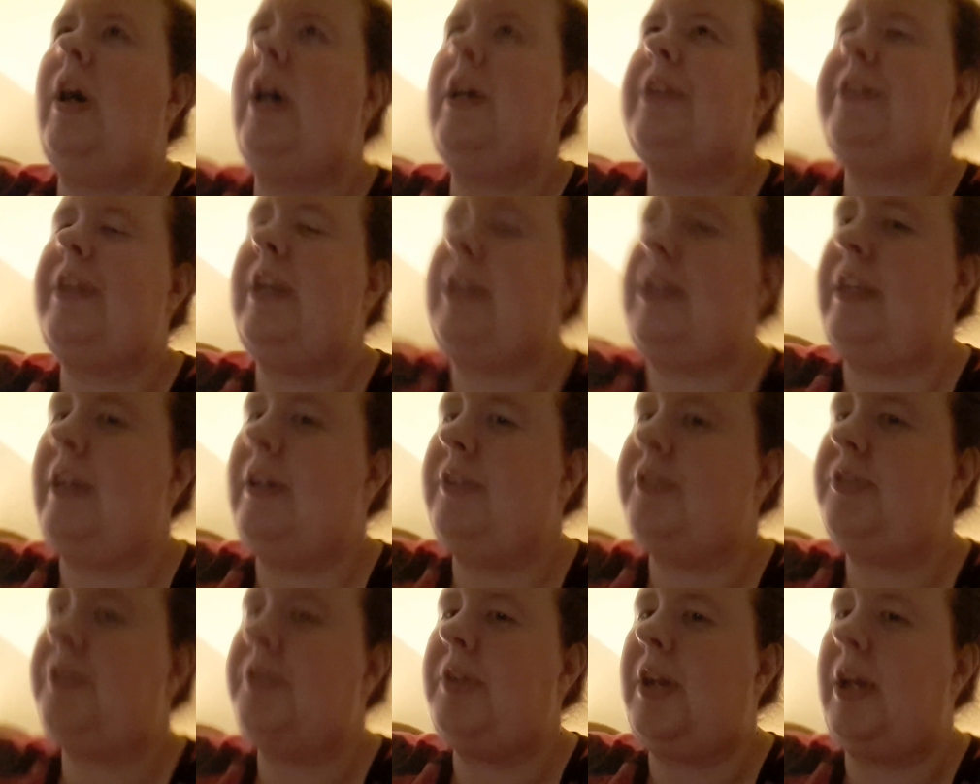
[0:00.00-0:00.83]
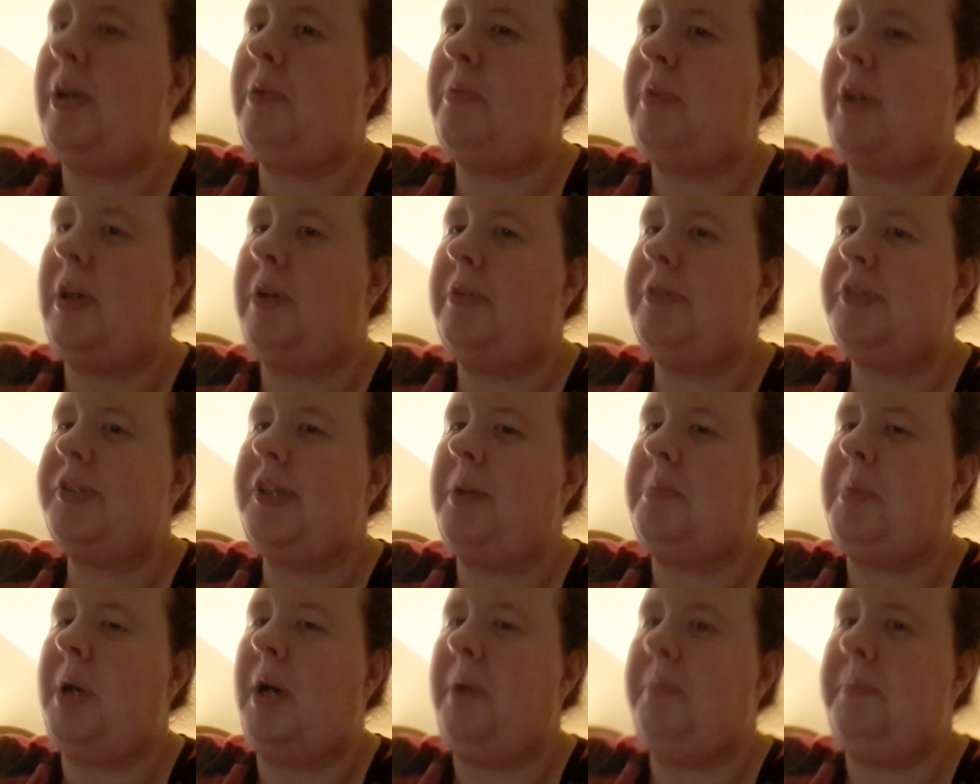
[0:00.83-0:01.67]
I think yesterday when I was
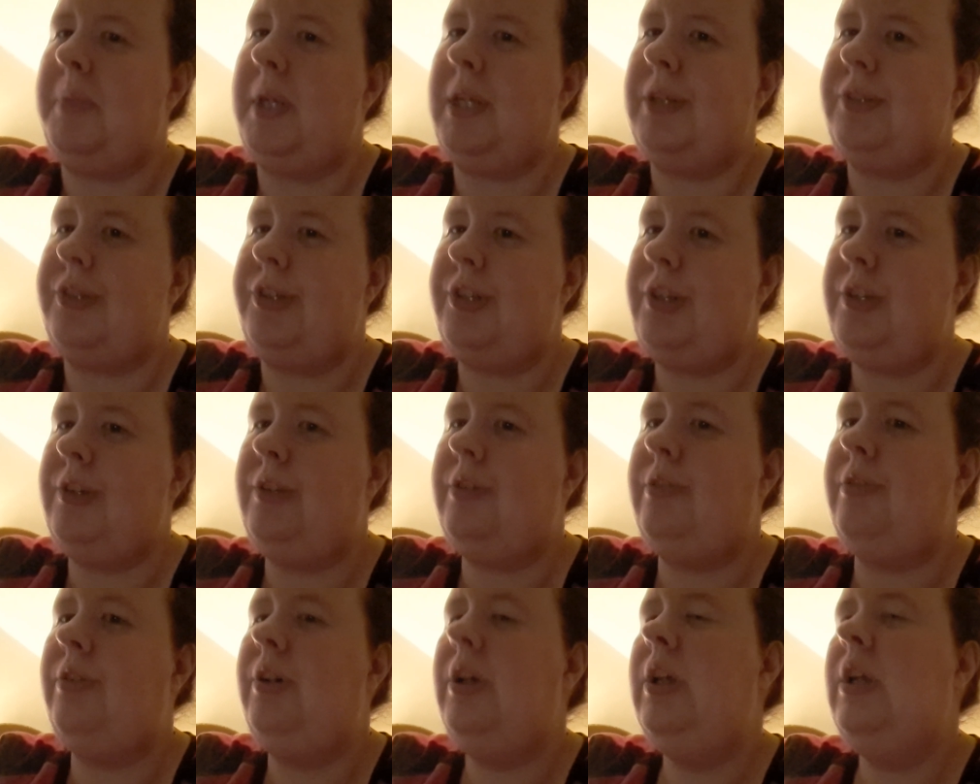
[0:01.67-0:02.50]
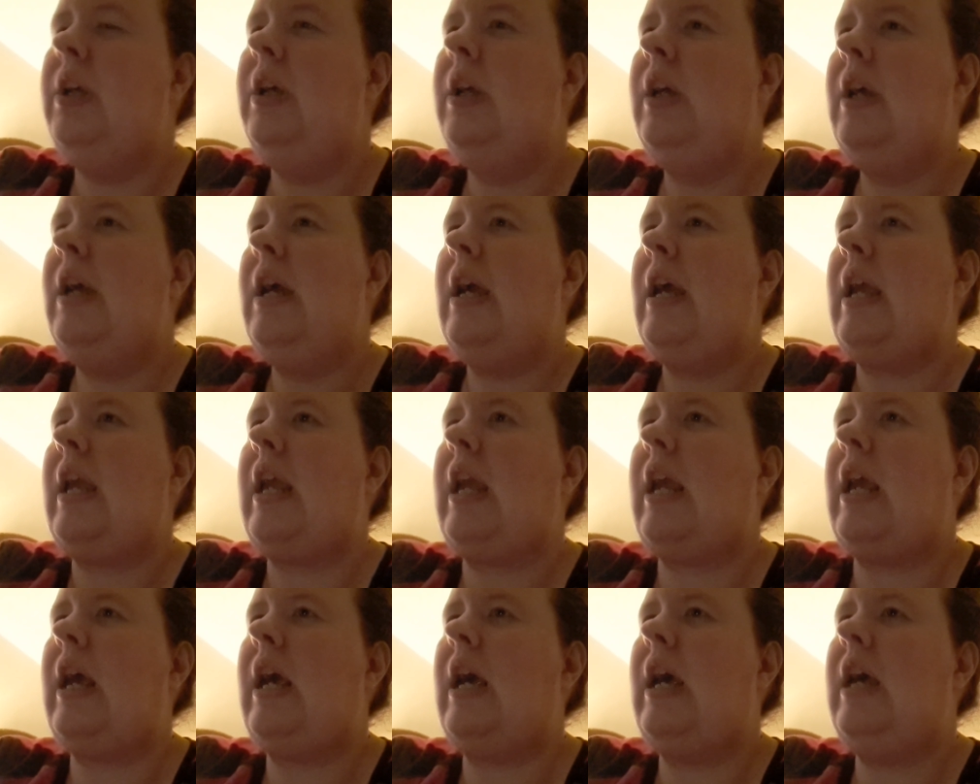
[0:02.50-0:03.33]
talking about Me Too,
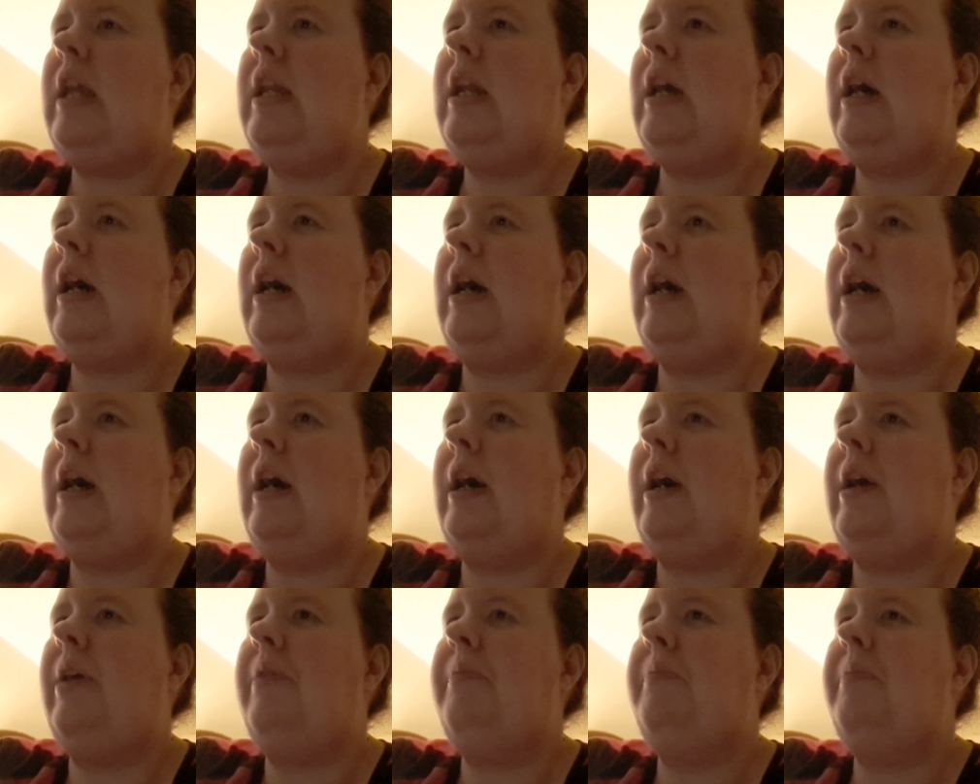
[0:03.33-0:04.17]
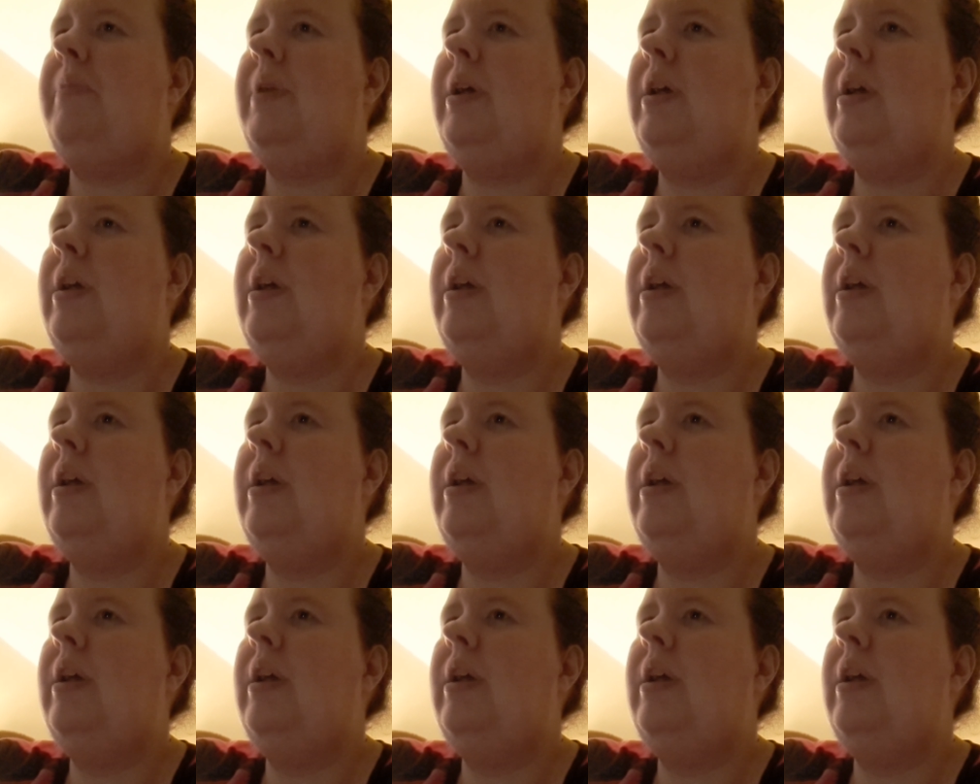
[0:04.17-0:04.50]
and um,